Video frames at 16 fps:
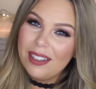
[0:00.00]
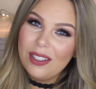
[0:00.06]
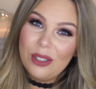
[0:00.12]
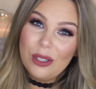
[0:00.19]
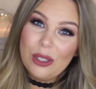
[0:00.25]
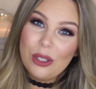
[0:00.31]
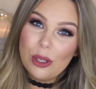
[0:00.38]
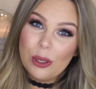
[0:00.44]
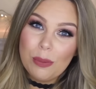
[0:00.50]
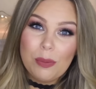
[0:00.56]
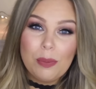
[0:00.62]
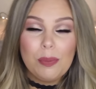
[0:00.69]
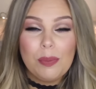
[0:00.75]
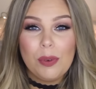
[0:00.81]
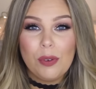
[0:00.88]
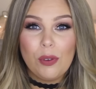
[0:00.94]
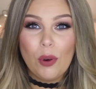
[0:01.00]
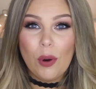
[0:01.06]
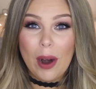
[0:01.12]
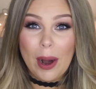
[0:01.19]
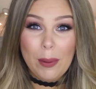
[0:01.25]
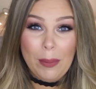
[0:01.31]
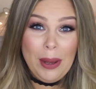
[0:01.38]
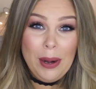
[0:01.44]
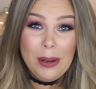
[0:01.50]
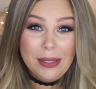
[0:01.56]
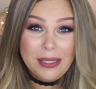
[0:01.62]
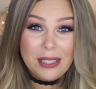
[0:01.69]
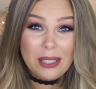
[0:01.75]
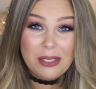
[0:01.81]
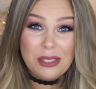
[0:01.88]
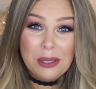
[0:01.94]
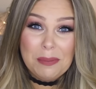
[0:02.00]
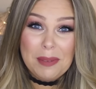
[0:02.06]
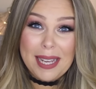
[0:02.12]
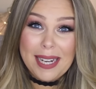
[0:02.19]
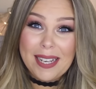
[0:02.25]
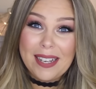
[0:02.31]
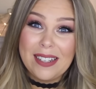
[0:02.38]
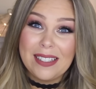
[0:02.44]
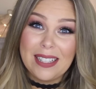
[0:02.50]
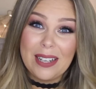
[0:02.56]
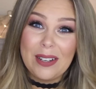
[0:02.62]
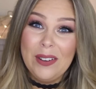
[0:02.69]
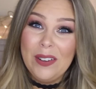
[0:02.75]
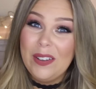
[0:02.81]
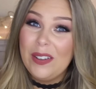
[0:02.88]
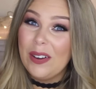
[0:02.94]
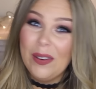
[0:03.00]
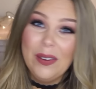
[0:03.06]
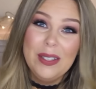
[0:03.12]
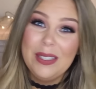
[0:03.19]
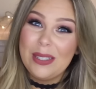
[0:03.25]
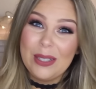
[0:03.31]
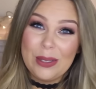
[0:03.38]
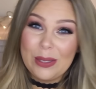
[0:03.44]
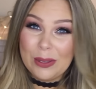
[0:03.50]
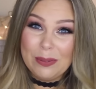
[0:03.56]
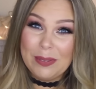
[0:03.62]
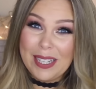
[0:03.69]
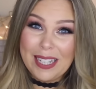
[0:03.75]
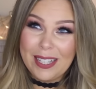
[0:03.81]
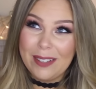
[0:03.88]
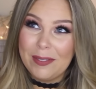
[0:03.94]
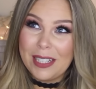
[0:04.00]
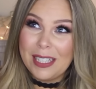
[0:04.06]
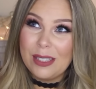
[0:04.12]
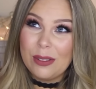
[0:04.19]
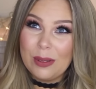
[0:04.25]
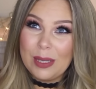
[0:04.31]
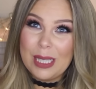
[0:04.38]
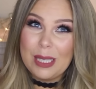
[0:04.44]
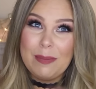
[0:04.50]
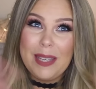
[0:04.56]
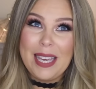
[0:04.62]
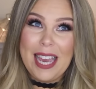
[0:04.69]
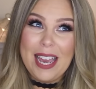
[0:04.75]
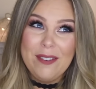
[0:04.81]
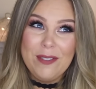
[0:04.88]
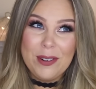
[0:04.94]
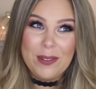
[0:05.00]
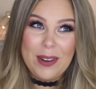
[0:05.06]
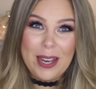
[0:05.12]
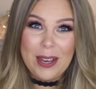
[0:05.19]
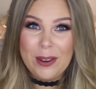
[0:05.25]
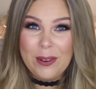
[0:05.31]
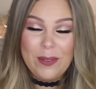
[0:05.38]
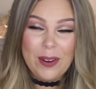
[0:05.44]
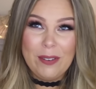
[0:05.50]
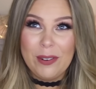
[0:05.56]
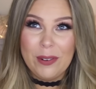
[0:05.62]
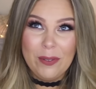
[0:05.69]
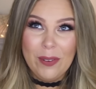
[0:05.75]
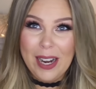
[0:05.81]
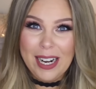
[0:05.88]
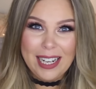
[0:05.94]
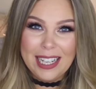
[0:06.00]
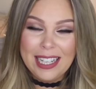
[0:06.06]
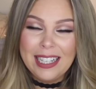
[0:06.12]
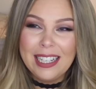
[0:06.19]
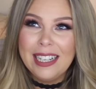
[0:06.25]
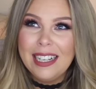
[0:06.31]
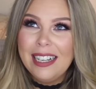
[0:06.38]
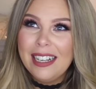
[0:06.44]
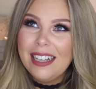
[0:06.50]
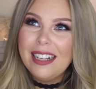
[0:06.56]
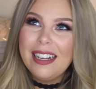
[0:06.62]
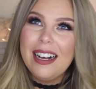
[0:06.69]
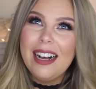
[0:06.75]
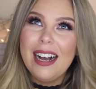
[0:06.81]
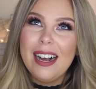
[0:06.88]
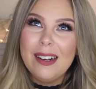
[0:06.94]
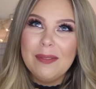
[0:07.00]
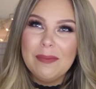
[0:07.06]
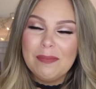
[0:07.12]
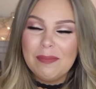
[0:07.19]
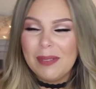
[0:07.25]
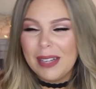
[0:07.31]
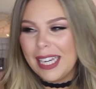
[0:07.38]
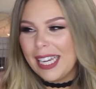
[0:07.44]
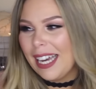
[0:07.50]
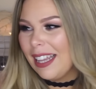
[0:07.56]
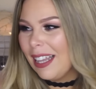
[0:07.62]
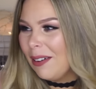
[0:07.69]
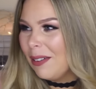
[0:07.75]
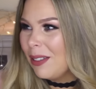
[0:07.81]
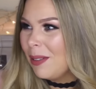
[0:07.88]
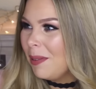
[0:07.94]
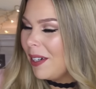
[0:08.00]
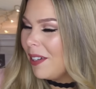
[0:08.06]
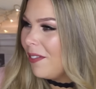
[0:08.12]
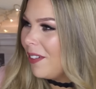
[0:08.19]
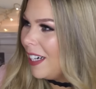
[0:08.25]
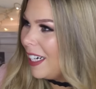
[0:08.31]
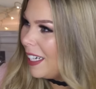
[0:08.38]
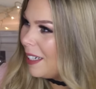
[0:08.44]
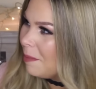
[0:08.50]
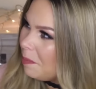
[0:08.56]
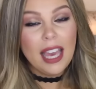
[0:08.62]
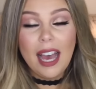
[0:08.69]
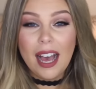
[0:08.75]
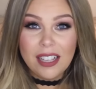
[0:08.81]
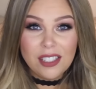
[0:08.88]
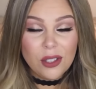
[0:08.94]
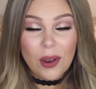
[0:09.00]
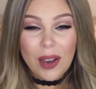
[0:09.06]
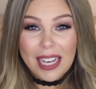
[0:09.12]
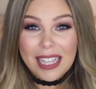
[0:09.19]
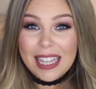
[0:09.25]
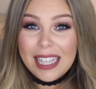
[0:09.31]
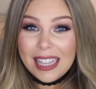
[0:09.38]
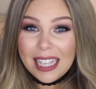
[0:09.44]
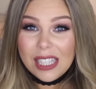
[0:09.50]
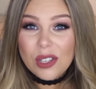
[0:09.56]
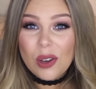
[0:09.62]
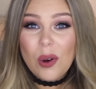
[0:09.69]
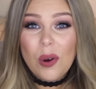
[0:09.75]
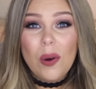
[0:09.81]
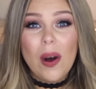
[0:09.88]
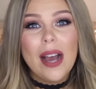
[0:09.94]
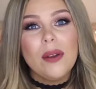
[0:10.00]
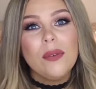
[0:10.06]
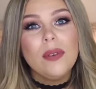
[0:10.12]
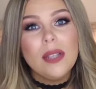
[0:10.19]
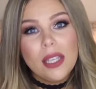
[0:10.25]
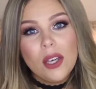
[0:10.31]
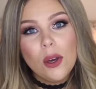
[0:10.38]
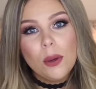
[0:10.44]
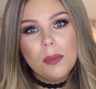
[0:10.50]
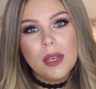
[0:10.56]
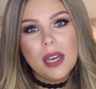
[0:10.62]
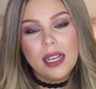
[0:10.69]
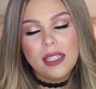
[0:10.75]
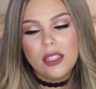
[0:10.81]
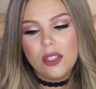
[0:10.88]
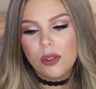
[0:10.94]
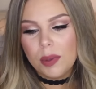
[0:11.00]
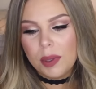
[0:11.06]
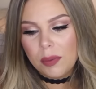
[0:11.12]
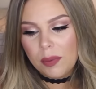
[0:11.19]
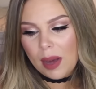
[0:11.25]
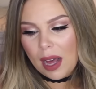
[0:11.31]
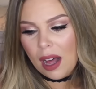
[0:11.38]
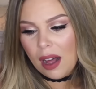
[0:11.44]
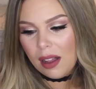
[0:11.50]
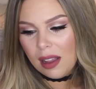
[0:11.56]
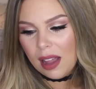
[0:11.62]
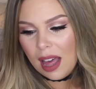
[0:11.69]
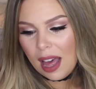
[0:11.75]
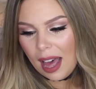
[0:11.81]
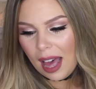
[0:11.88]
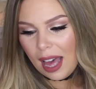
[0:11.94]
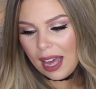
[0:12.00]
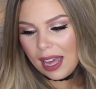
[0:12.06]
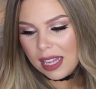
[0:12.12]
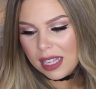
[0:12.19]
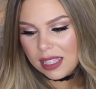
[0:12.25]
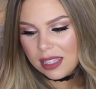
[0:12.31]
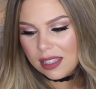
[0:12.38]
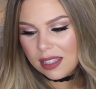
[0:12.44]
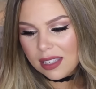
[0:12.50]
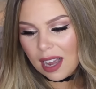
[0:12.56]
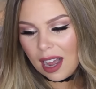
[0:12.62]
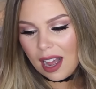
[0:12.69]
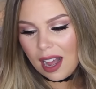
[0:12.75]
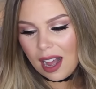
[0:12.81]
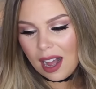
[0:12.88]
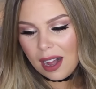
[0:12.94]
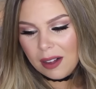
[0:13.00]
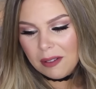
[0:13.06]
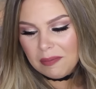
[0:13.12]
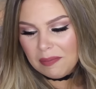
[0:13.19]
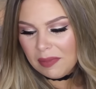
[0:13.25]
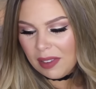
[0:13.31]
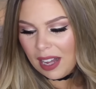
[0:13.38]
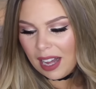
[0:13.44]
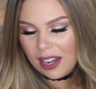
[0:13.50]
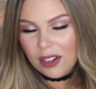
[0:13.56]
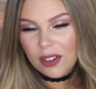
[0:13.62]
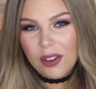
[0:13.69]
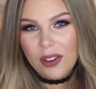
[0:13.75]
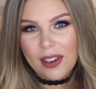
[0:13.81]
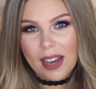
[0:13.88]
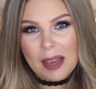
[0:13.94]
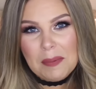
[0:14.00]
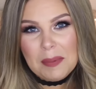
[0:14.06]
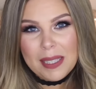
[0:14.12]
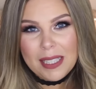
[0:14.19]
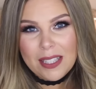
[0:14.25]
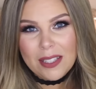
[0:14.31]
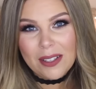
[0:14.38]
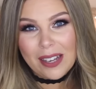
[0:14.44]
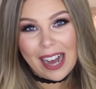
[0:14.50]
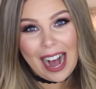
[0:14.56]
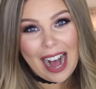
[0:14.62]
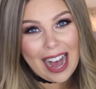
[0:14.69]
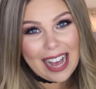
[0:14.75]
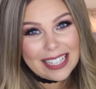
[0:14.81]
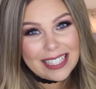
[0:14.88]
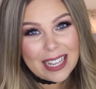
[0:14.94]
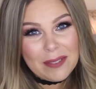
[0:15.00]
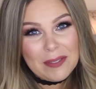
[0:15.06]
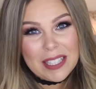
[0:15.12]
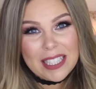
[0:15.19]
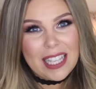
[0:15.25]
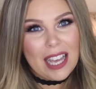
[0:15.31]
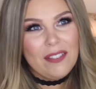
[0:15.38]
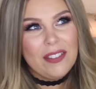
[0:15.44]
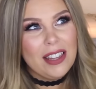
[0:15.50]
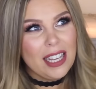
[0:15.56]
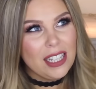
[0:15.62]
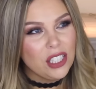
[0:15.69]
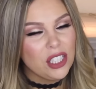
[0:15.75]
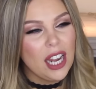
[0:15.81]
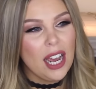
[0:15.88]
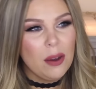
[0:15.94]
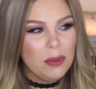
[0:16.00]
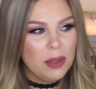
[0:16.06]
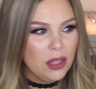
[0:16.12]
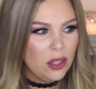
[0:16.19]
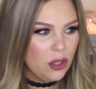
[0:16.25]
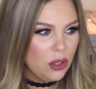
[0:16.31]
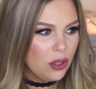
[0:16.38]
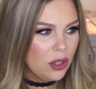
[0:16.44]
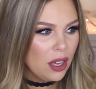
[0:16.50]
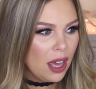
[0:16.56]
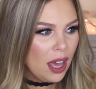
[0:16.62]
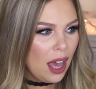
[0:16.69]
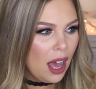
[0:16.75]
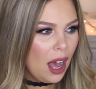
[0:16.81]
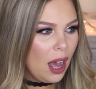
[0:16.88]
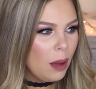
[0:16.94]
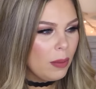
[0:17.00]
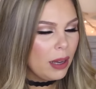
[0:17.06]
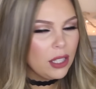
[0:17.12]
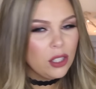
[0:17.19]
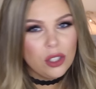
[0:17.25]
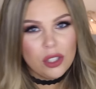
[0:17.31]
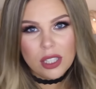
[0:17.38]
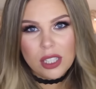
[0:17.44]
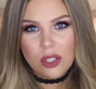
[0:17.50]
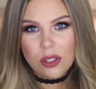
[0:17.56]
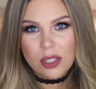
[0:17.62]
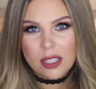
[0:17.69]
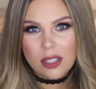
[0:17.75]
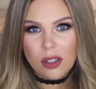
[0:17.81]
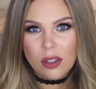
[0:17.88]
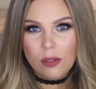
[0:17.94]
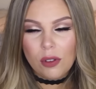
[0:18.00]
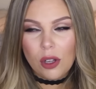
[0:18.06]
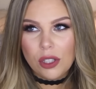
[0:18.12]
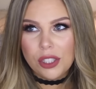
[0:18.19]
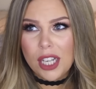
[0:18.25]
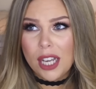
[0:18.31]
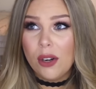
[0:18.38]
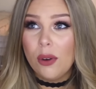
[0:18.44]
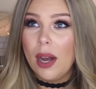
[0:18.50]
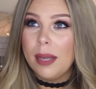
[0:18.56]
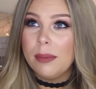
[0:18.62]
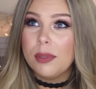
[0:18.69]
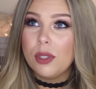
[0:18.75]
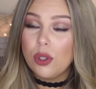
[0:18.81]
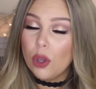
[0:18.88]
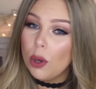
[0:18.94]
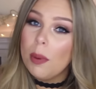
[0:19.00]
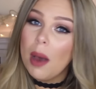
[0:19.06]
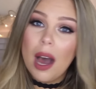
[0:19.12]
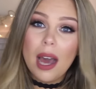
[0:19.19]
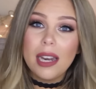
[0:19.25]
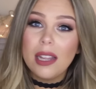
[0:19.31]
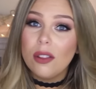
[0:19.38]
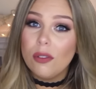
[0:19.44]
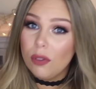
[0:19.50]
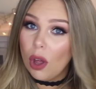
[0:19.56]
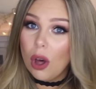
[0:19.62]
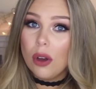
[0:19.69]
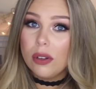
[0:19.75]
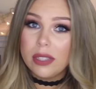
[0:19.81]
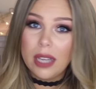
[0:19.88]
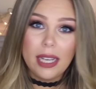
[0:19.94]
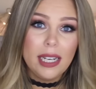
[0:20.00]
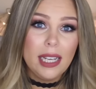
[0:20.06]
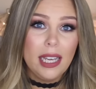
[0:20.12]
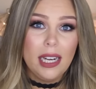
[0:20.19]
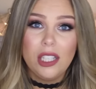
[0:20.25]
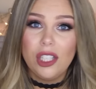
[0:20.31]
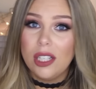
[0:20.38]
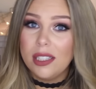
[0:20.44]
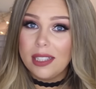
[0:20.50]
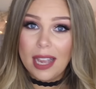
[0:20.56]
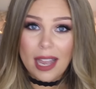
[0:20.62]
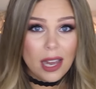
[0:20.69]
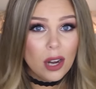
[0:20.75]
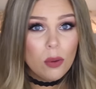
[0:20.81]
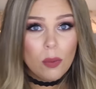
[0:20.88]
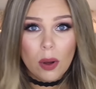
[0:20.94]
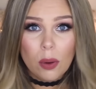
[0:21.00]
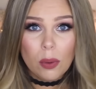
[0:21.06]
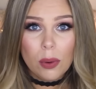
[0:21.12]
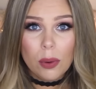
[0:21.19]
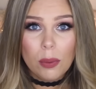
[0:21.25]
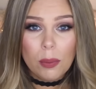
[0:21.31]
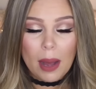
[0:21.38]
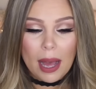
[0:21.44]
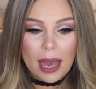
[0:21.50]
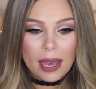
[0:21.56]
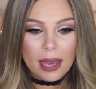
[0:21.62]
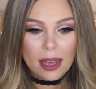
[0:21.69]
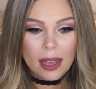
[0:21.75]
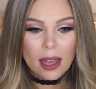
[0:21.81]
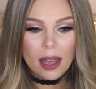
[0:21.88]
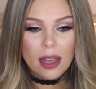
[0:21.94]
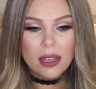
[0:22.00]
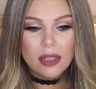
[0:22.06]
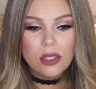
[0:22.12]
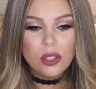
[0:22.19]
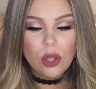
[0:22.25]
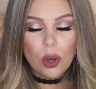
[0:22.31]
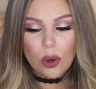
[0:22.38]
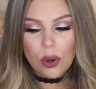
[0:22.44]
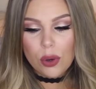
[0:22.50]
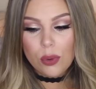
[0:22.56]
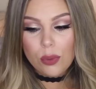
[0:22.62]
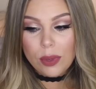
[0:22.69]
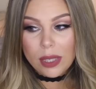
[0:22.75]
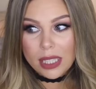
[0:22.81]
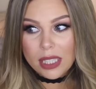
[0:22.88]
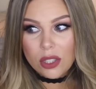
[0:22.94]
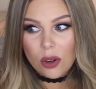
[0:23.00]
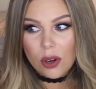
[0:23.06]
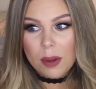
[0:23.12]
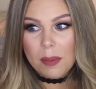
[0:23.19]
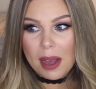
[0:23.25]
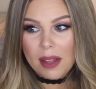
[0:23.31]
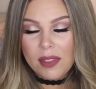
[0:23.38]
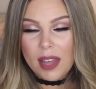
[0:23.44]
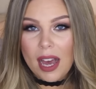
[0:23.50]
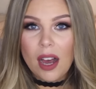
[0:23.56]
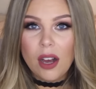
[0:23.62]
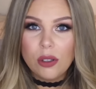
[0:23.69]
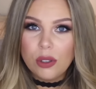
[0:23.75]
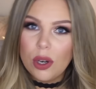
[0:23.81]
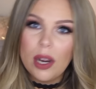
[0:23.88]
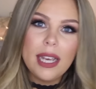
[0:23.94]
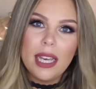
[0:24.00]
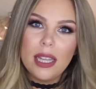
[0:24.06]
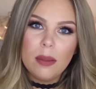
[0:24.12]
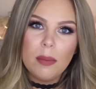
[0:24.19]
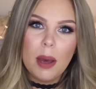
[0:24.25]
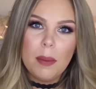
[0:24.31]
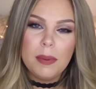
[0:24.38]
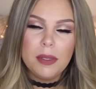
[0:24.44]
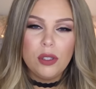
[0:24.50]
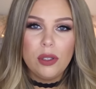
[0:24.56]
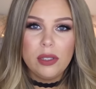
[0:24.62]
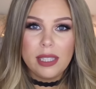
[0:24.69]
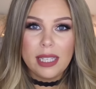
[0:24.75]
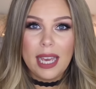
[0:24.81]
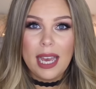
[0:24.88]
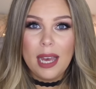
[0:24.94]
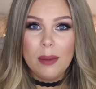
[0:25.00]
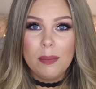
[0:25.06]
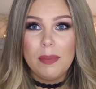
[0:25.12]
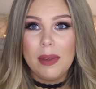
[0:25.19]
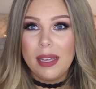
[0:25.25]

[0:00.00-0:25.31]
YouTube before I went on social media, because I couldn't go on social media because it would just be everywhere whoever won it. But yeah, that was pretty funny. Yeah, so I think that's all. I really hope you guys are doing well. And I don't know, I miss you guys. I miss having that chat with you. I usually do this on the vlog channel. I'm so behind in the vlogs. I didn't get a chance to edit while we're away. So really sorry about that. I'll try and get them up as soon as I can.